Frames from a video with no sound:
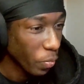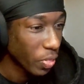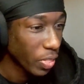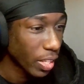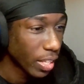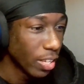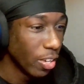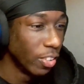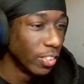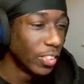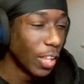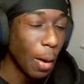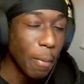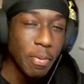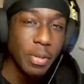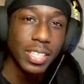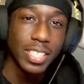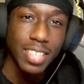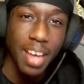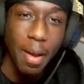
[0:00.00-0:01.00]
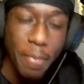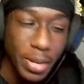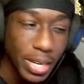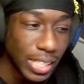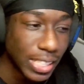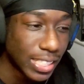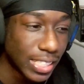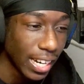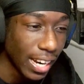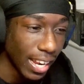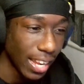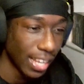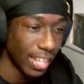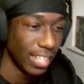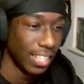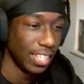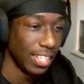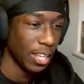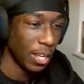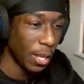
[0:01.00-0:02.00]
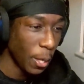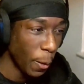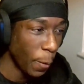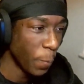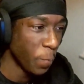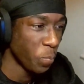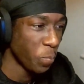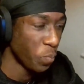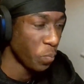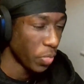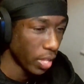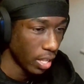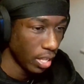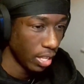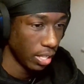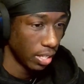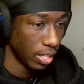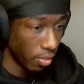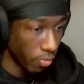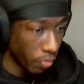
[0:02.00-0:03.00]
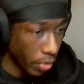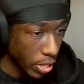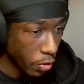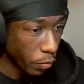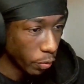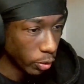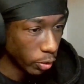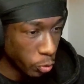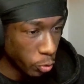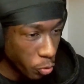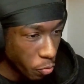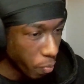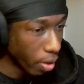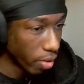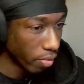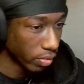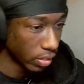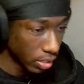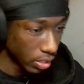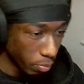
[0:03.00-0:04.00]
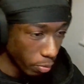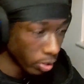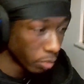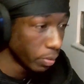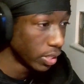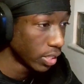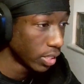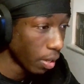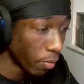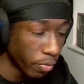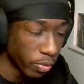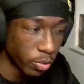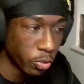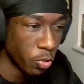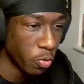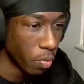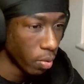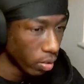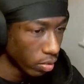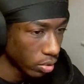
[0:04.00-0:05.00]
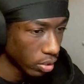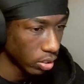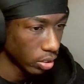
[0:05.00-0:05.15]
Yo, W sub in the chat. Thank you for two months. We've been sub for two months?